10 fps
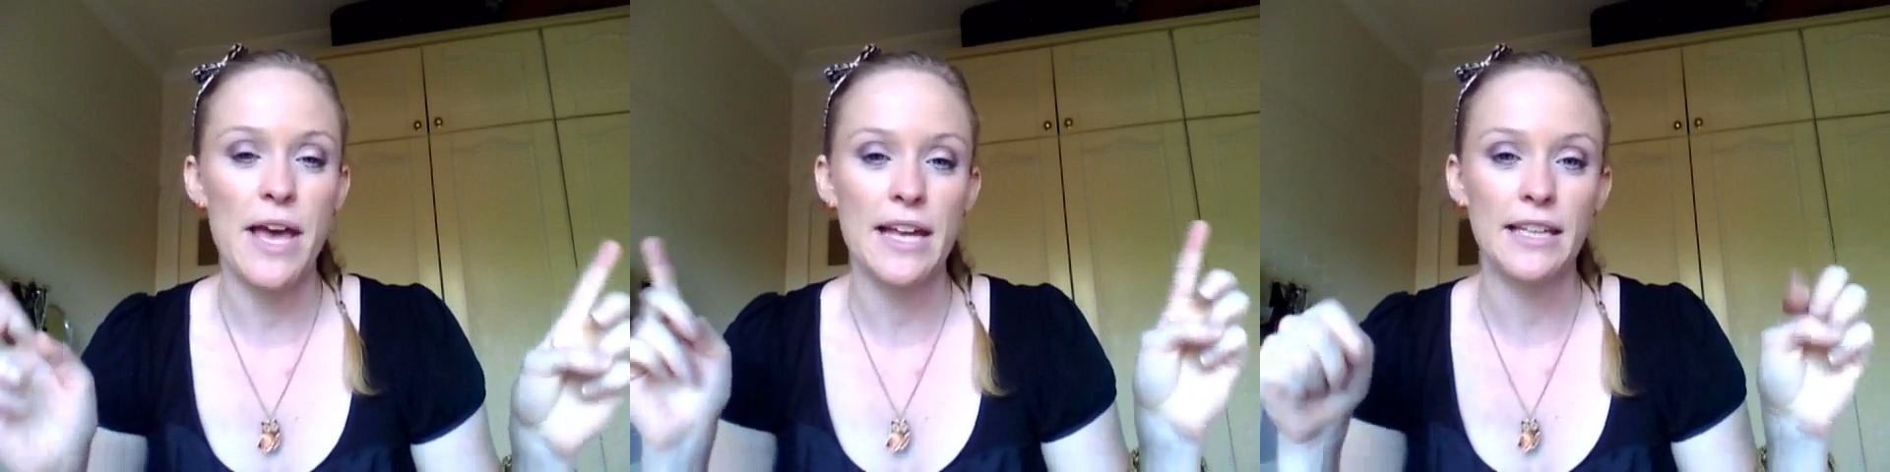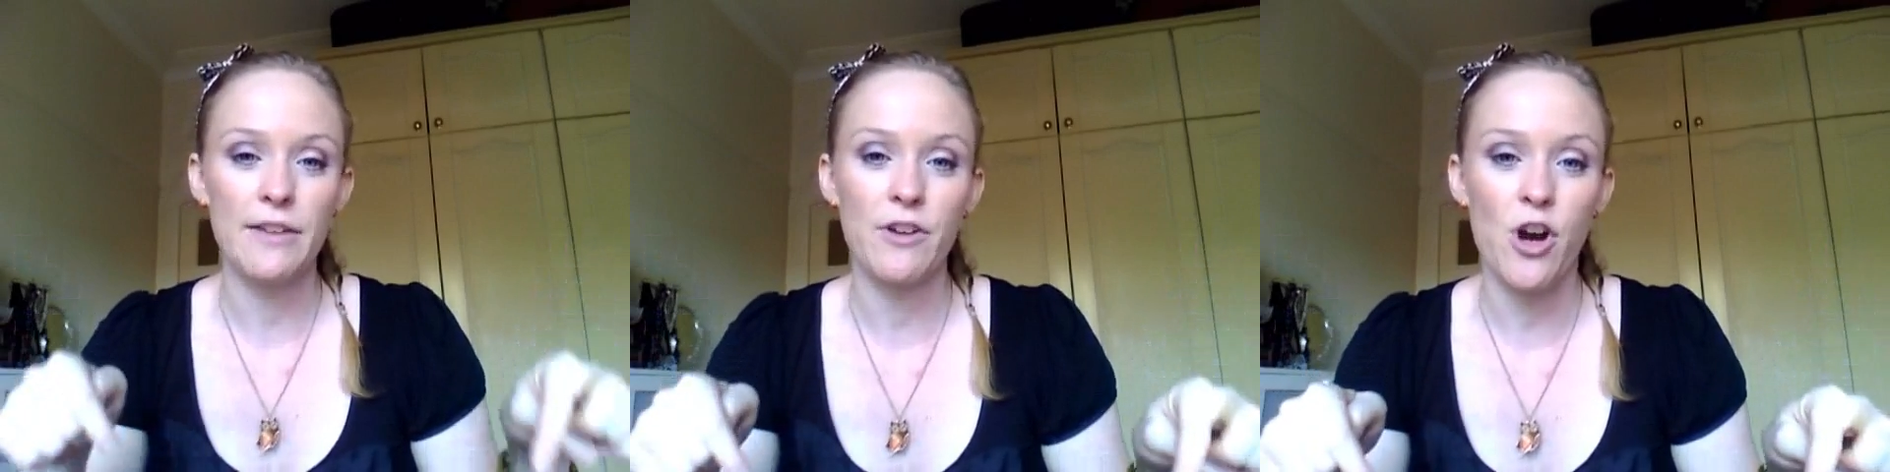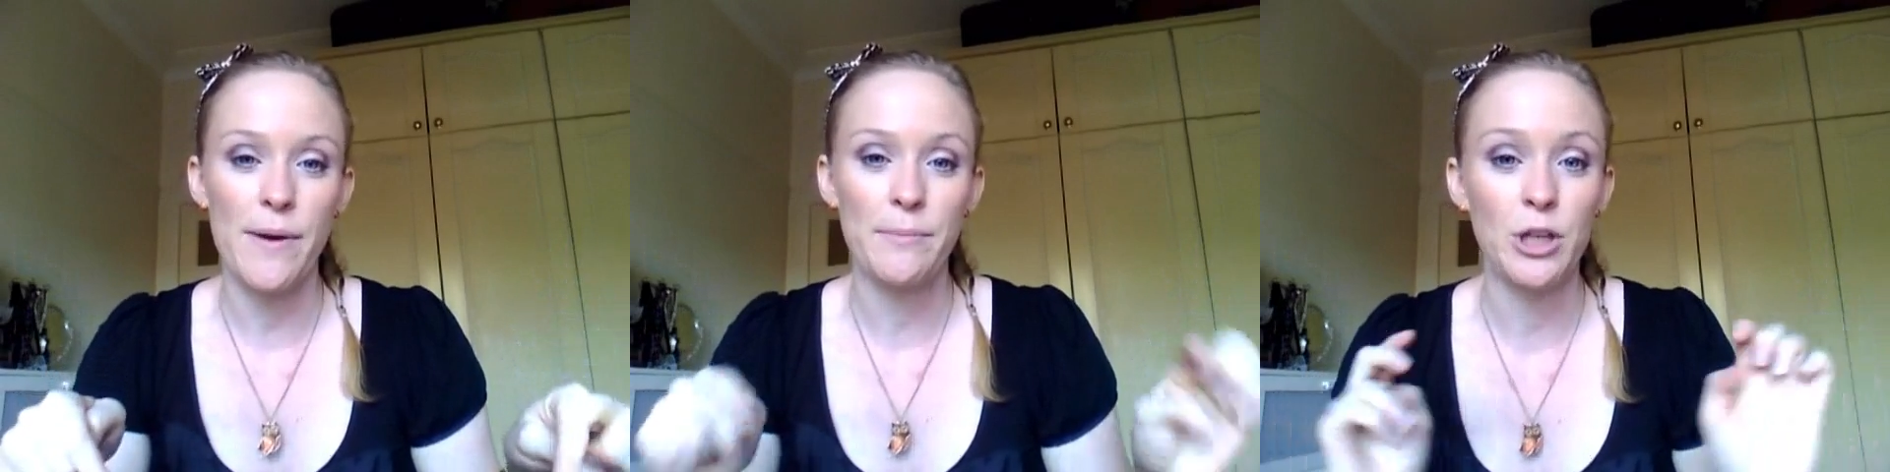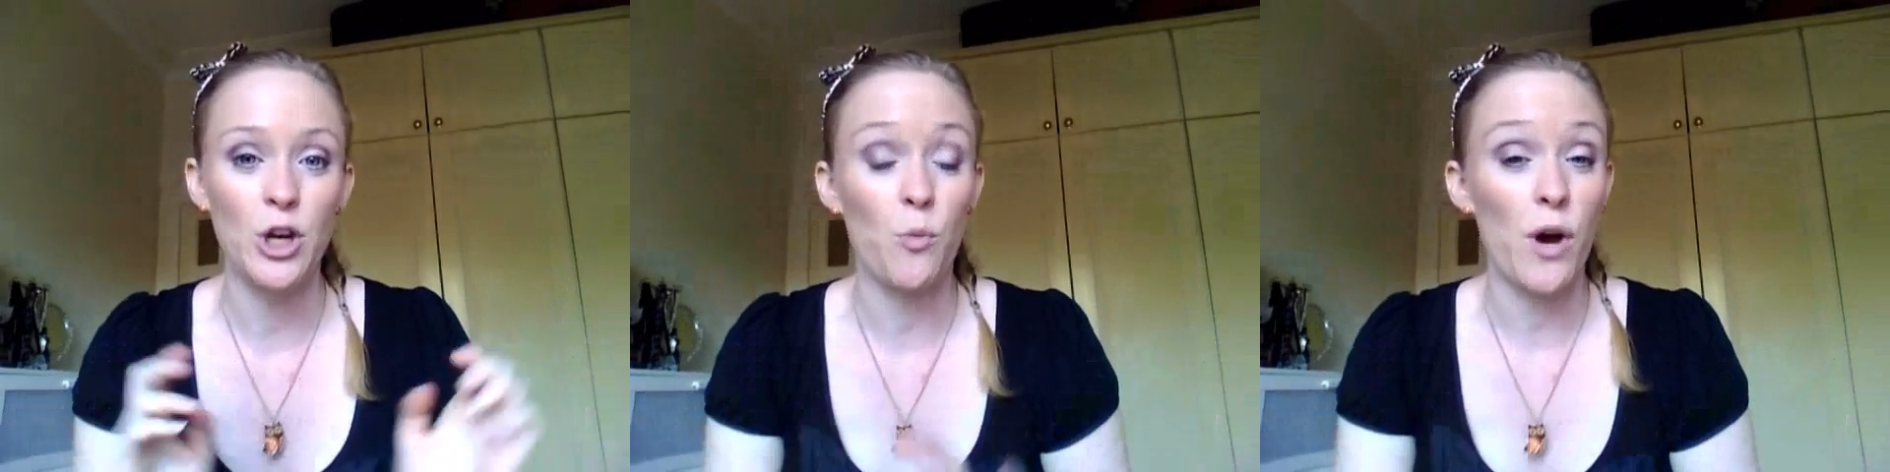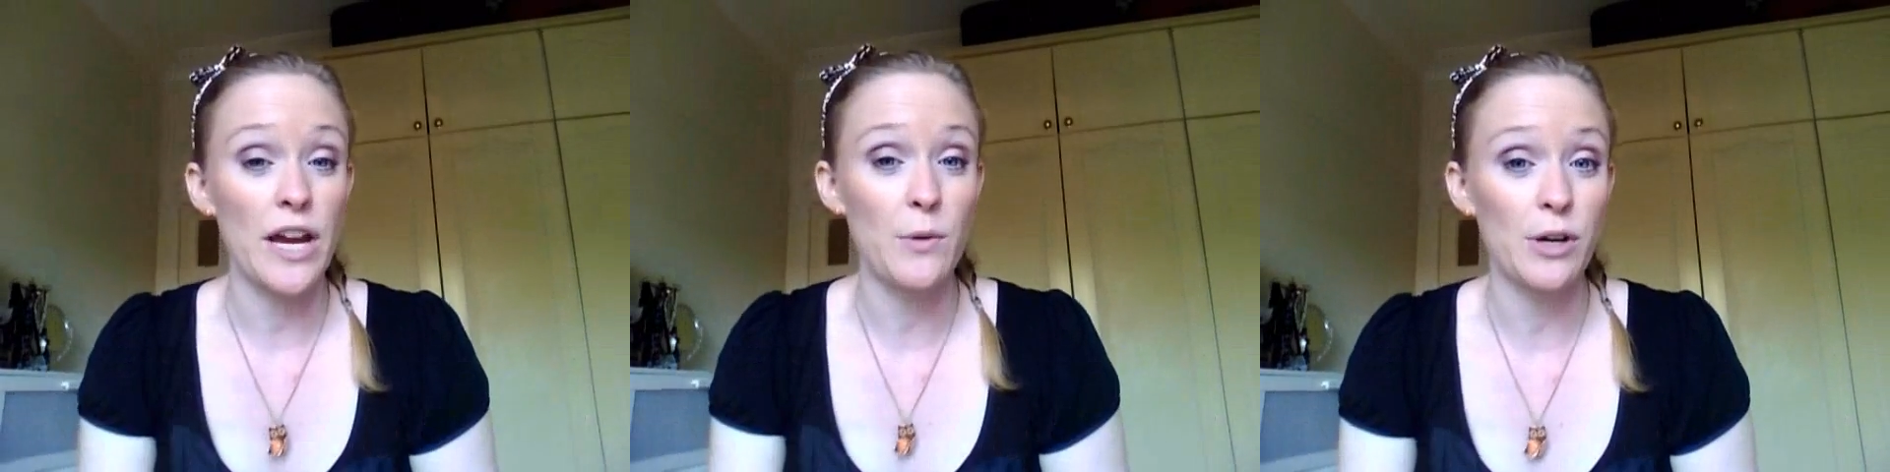and leave a comment below
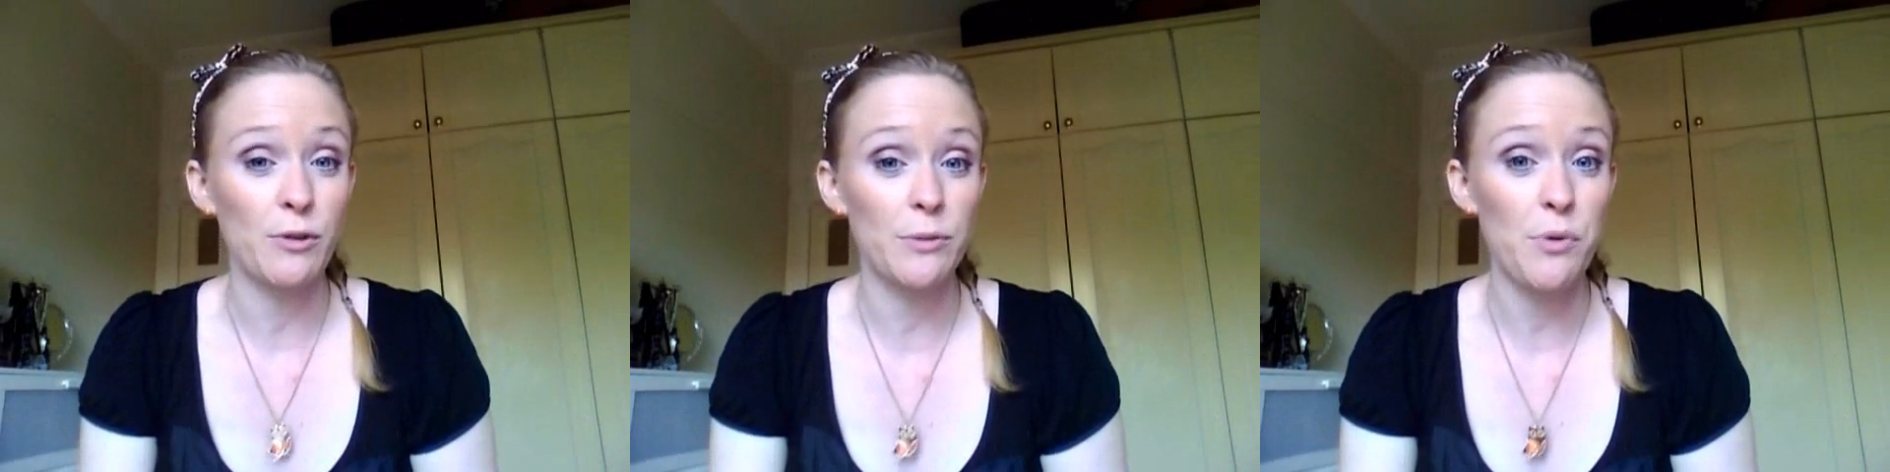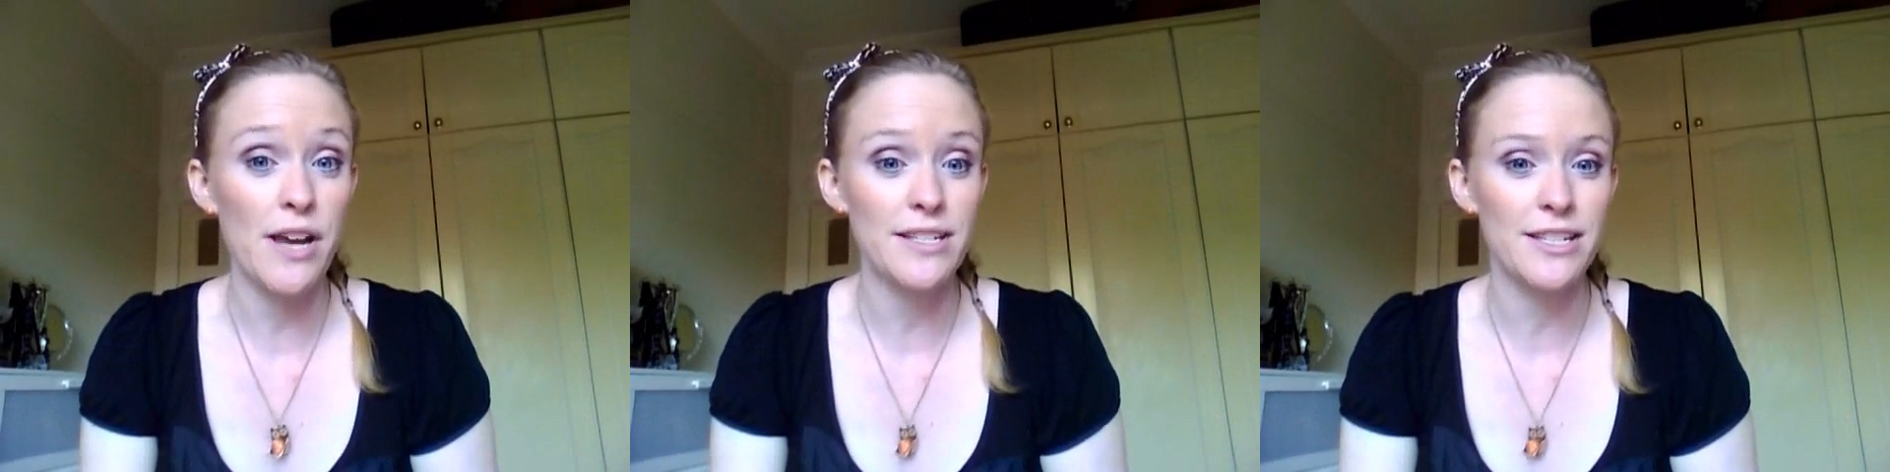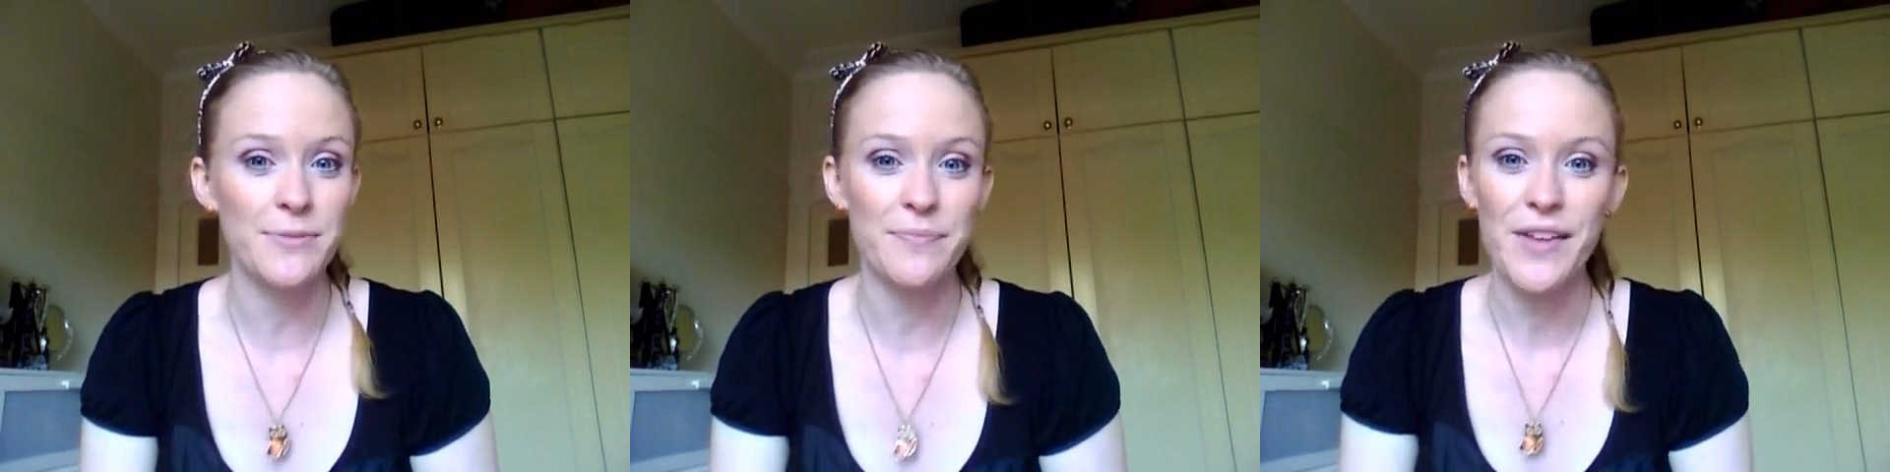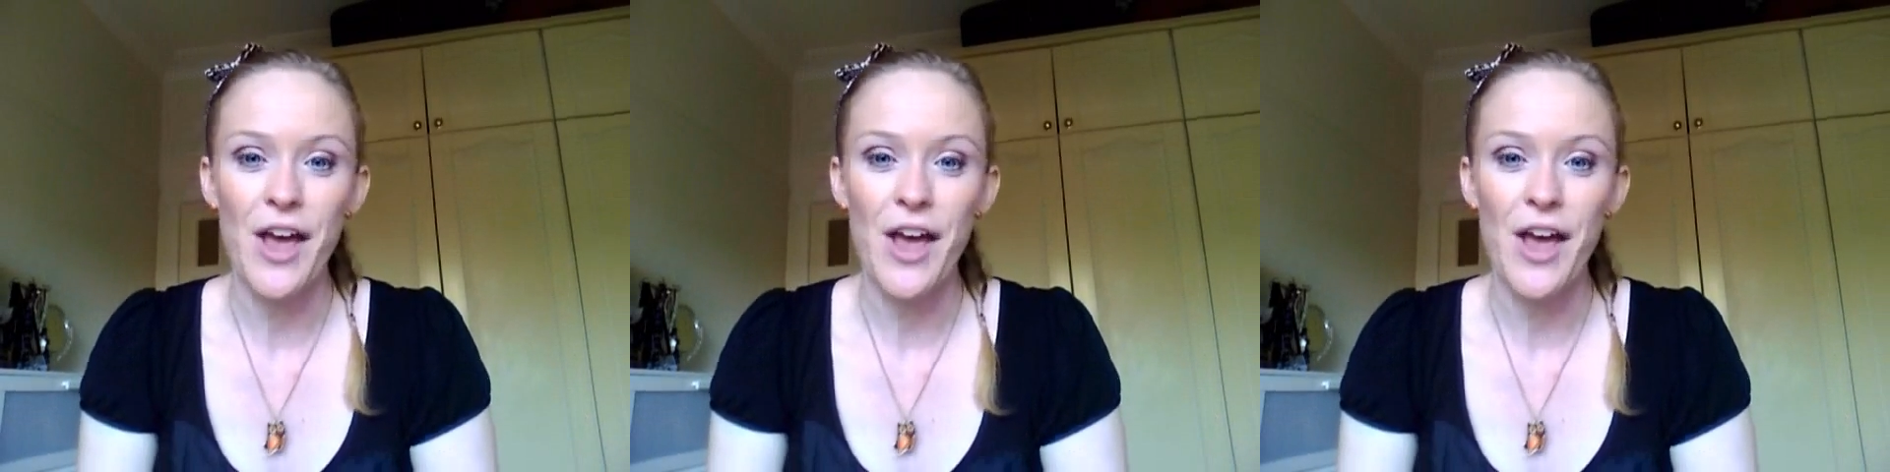why you want to win the prizes.